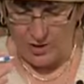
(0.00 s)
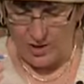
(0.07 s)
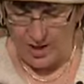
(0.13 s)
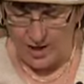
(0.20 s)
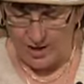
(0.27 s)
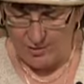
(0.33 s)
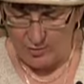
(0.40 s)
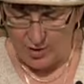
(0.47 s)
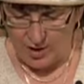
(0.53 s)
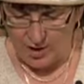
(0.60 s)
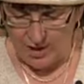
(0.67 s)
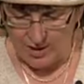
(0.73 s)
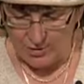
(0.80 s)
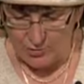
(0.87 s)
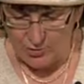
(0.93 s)
we have
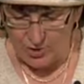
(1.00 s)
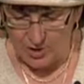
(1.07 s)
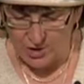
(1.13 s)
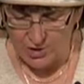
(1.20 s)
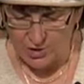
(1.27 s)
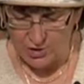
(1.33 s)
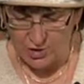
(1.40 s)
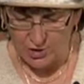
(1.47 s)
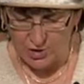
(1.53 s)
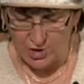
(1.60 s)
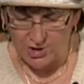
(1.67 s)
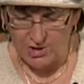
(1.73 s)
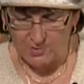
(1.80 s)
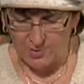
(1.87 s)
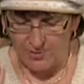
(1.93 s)
an introduction that
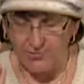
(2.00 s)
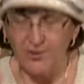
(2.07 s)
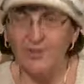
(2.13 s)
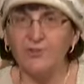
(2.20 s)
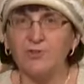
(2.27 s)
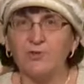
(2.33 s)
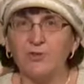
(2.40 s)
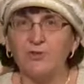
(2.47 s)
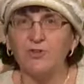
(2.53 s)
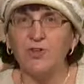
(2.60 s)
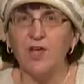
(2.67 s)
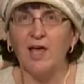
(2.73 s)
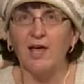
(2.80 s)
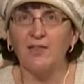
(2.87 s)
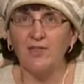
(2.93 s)
talks about festivals,
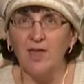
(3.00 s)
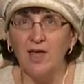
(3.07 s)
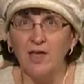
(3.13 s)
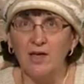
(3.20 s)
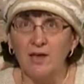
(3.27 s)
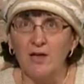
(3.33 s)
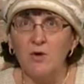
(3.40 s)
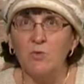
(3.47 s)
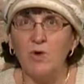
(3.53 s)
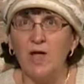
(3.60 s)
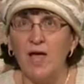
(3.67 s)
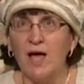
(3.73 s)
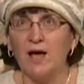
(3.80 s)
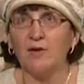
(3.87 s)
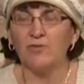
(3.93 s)
and then we
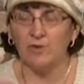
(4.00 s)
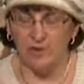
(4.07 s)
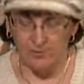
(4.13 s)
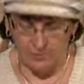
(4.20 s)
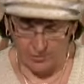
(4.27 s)
have a